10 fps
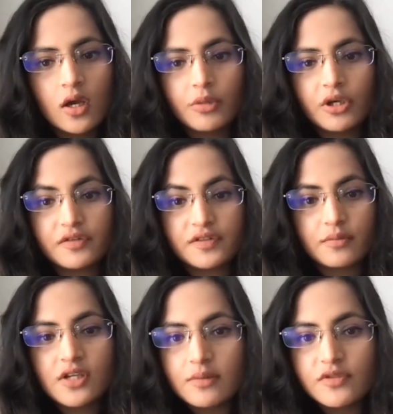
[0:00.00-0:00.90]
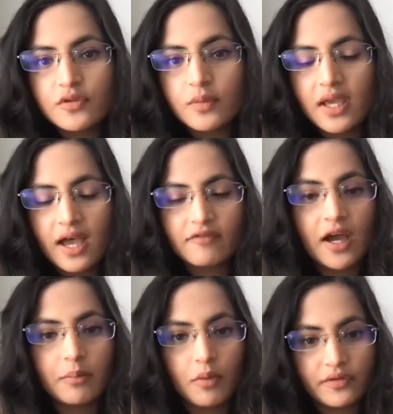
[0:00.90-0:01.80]
because sometimes you may have a
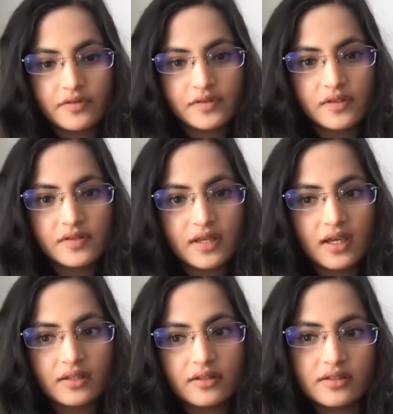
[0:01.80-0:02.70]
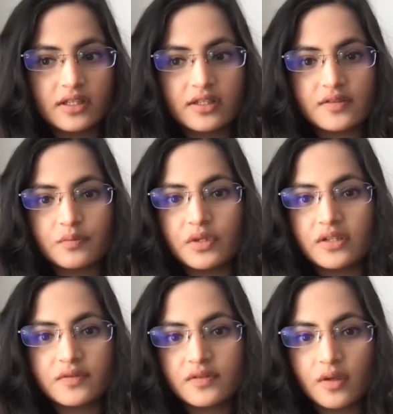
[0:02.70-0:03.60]
hypothesis and the data
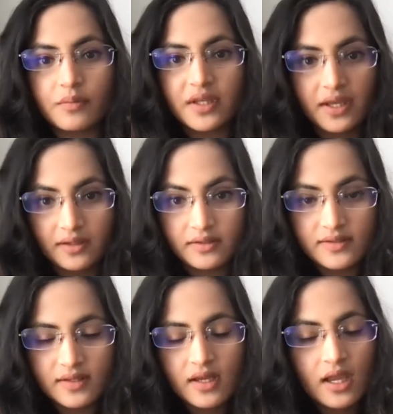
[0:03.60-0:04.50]
speaks something else.